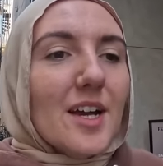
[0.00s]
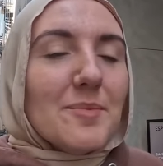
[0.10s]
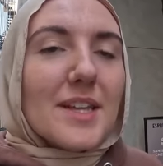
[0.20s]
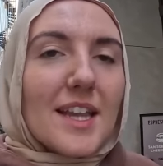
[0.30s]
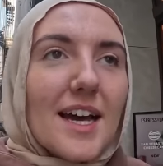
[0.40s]

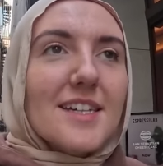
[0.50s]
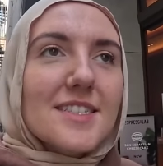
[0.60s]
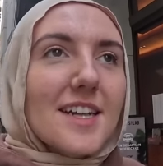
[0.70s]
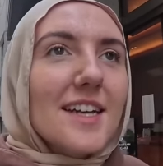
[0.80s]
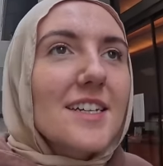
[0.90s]
but
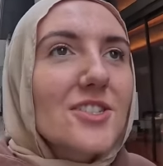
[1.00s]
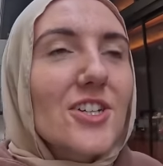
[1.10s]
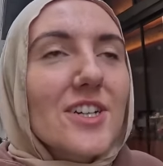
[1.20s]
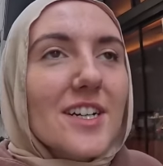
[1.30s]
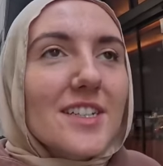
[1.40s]
last night it
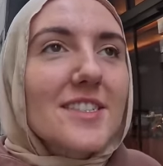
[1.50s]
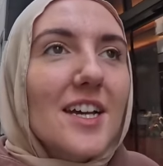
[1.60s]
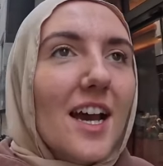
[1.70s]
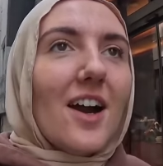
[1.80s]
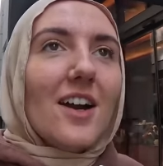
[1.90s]
took us
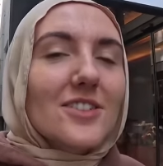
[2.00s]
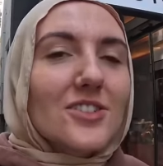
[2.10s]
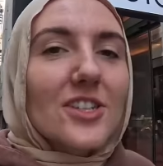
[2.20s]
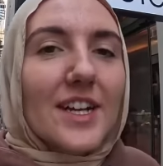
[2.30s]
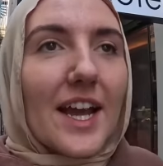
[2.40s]

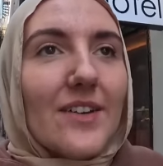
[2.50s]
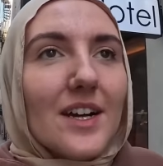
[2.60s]
under an hour.